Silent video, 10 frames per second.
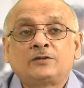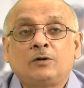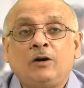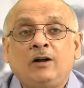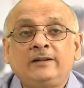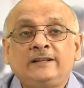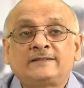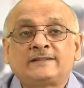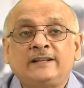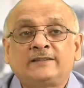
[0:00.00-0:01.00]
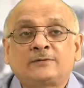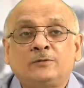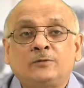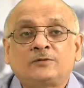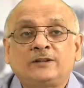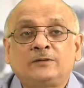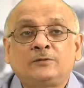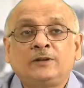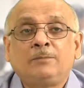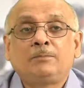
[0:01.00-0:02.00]
So all these things goes
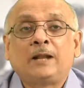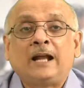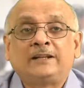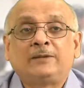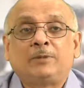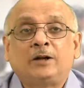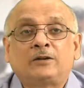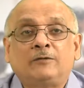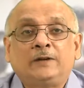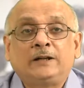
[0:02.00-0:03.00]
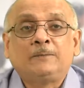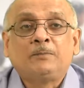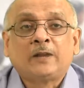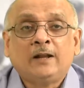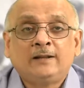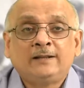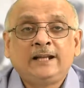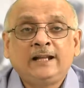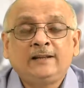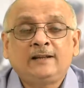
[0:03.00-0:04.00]
into the planning part of it.
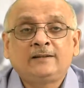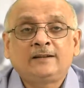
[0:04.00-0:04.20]
Then the